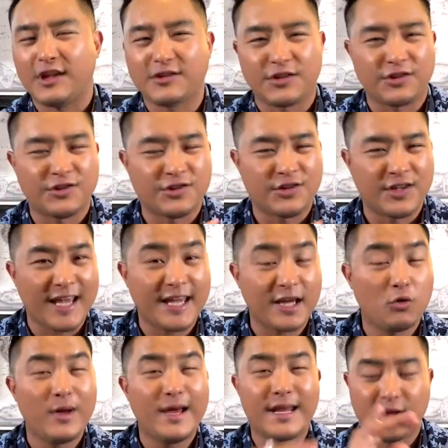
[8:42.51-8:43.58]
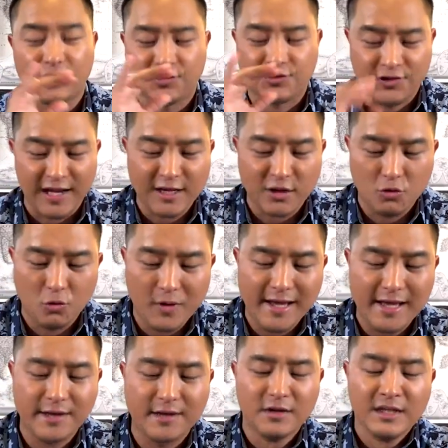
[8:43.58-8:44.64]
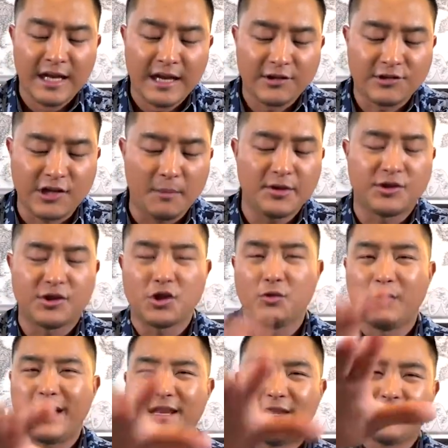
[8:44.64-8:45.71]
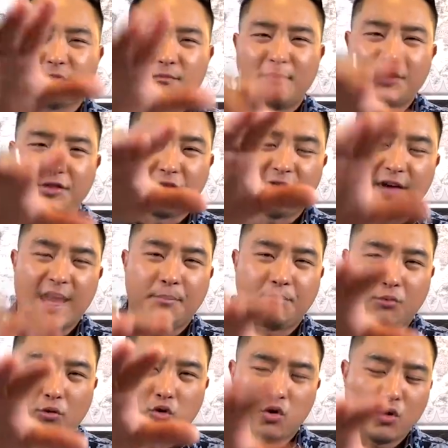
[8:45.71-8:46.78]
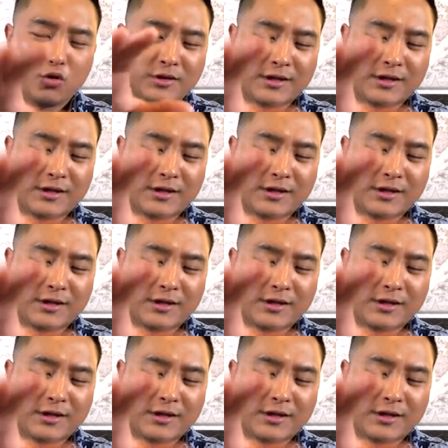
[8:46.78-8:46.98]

It's a second wind. A second wind is coming to you in this month of April